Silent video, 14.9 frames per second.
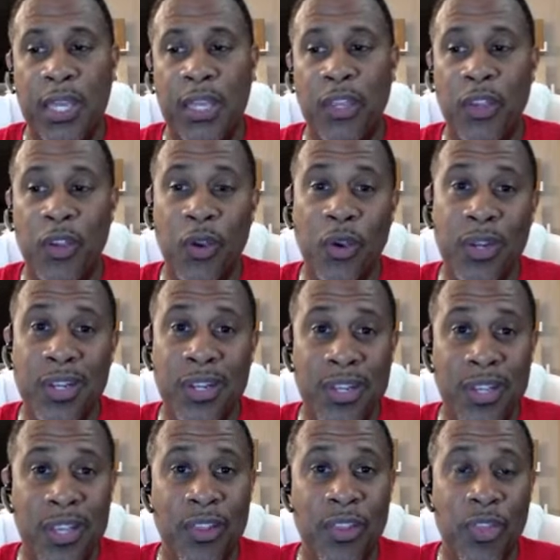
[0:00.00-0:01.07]
you're going to
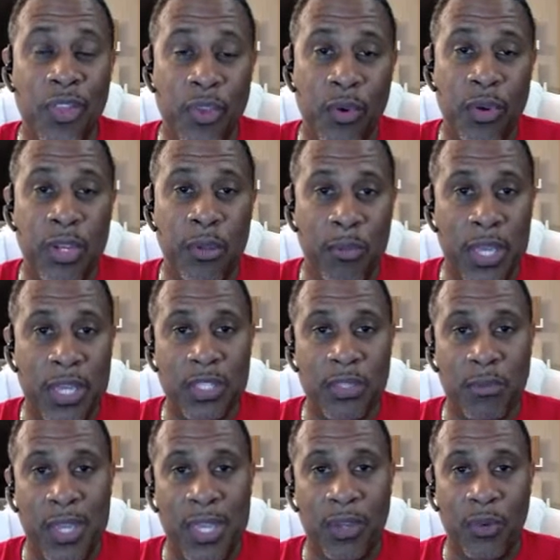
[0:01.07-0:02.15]
need 30 megs of
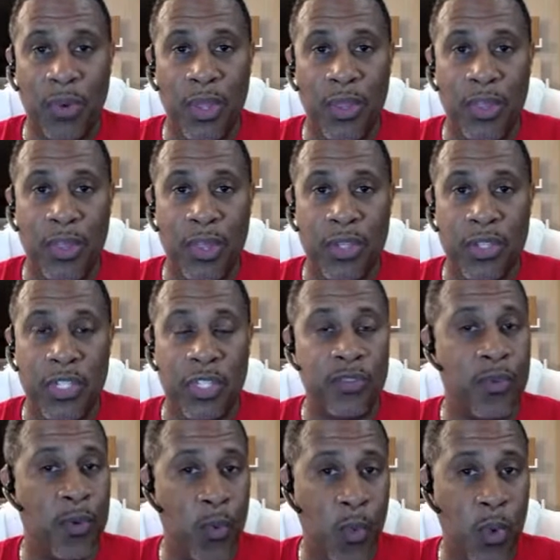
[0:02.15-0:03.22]
bandwidth just
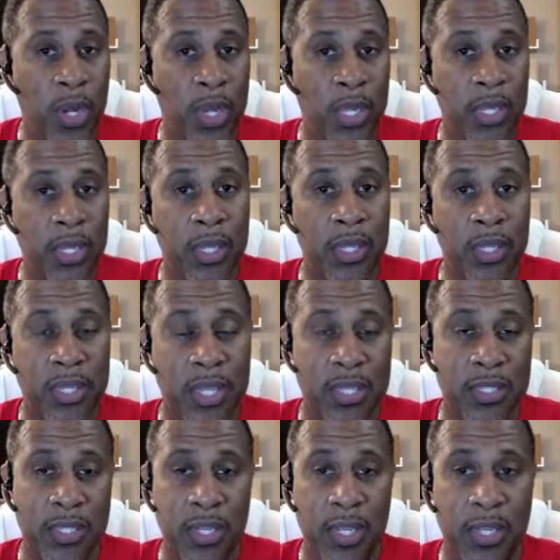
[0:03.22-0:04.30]
for one
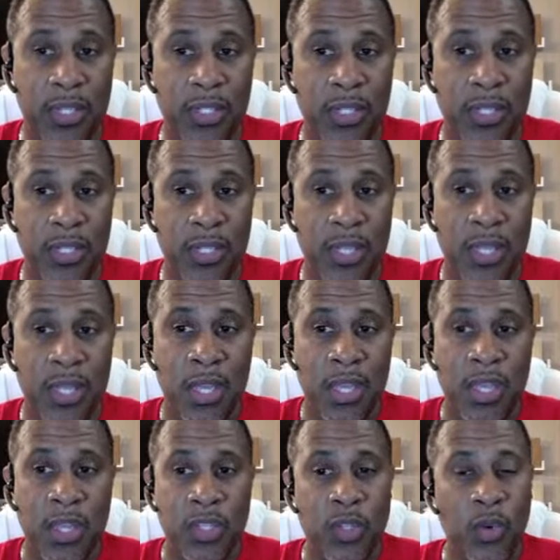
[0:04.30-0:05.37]
destination.
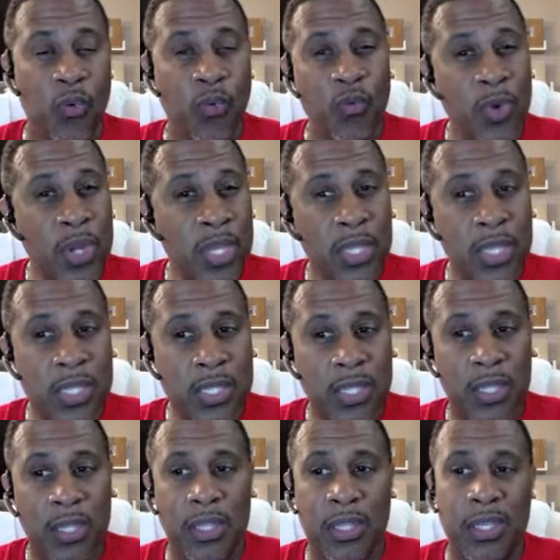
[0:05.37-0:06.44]
So
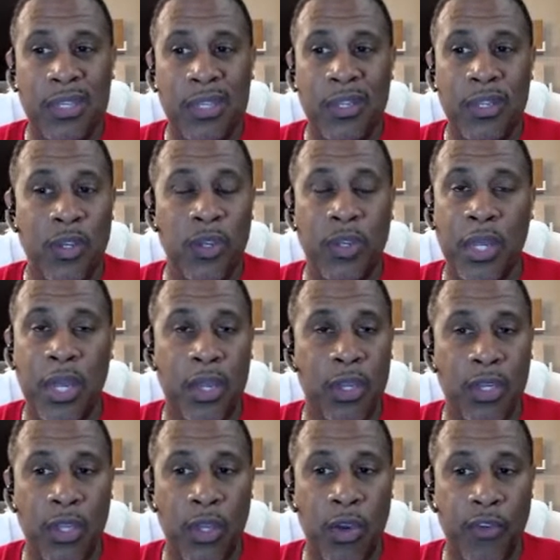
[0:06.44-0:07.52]
realistically, you're not going
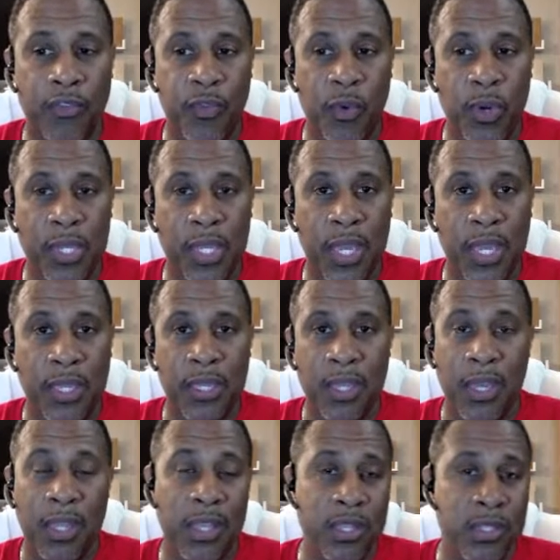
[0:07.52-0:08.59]
to go 4K
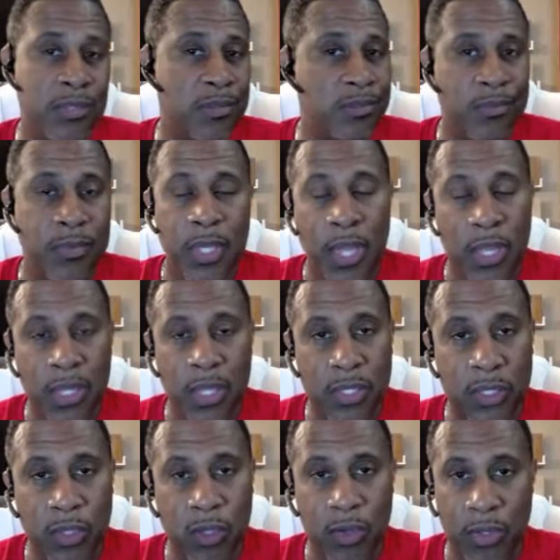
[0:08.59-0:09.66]
unless
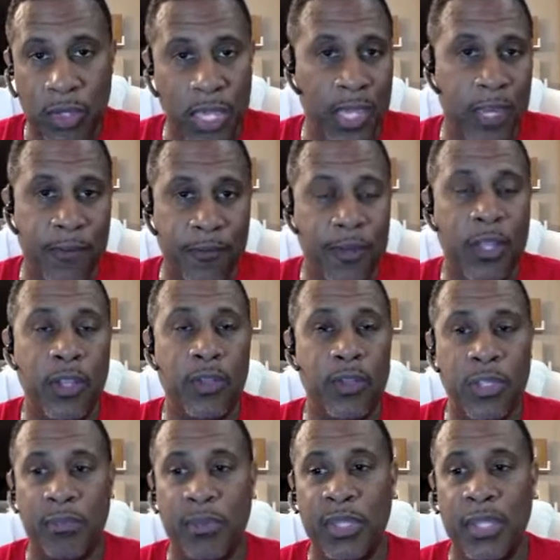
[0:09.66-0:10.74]
you're the NFL or
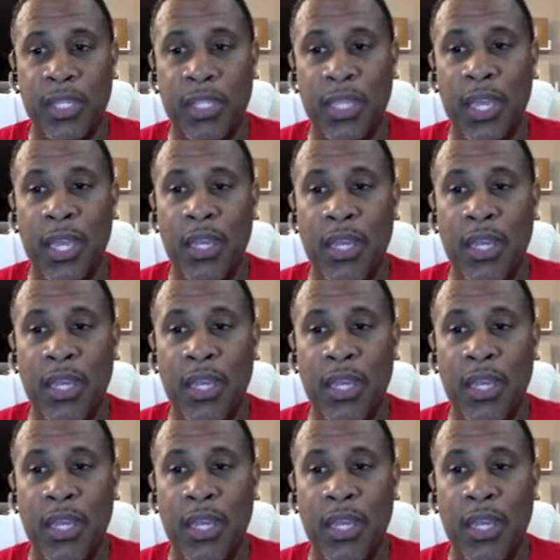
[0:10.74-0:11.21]
something like that.